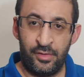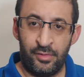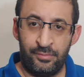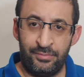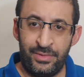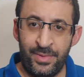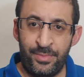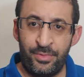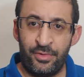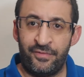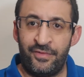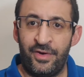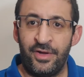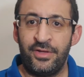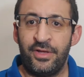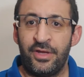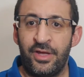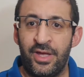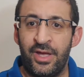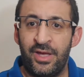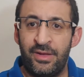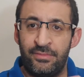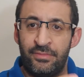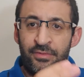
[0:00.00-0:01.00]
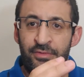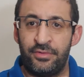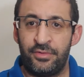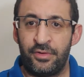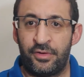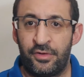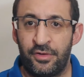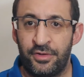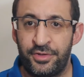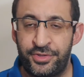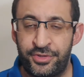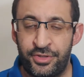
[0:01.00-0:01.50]
by providing him the
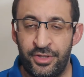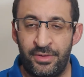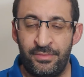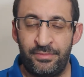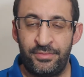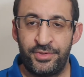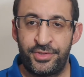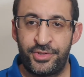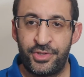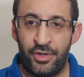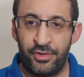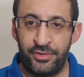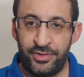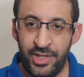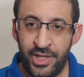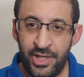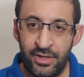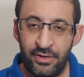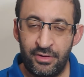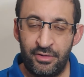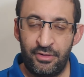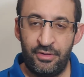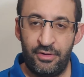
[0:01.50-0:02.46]
custom sorting